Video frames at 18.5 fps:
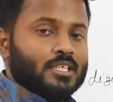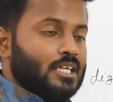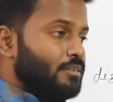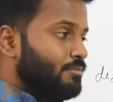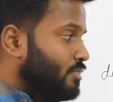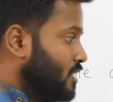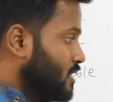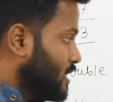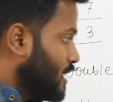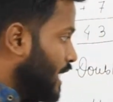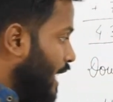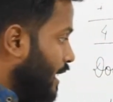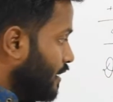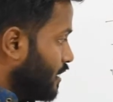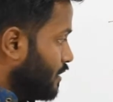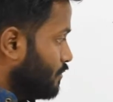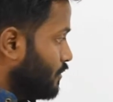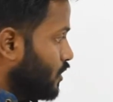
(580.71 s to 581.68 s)
If it is a
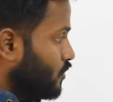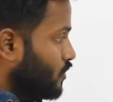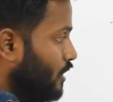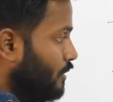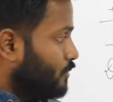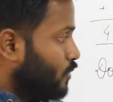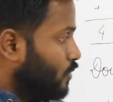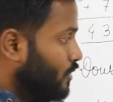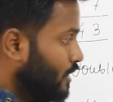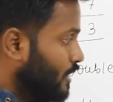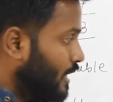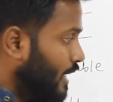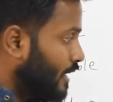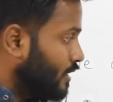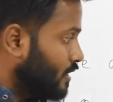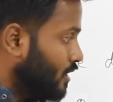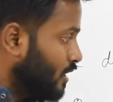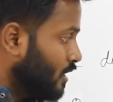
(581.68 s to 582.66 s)
carry number, you have to only
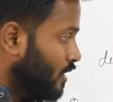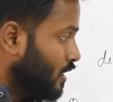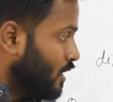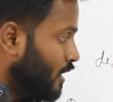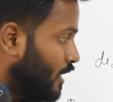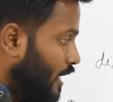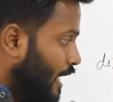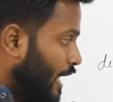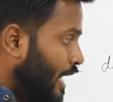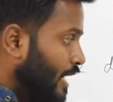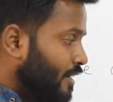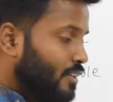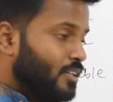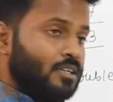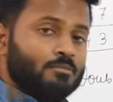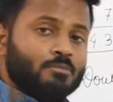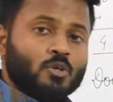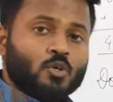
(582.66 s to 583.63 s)
write the
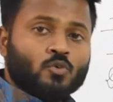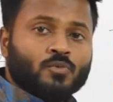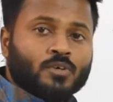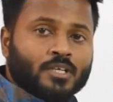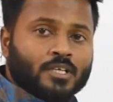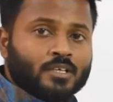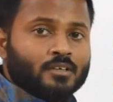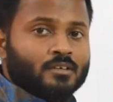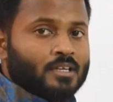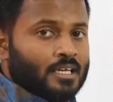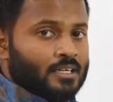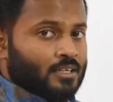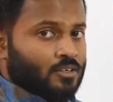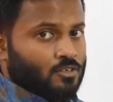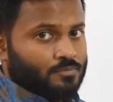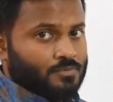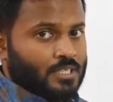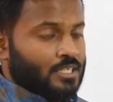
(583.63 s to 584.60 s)
end number over here and
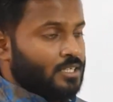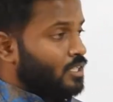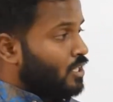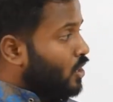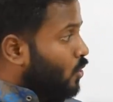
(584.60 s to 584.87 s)
all of that.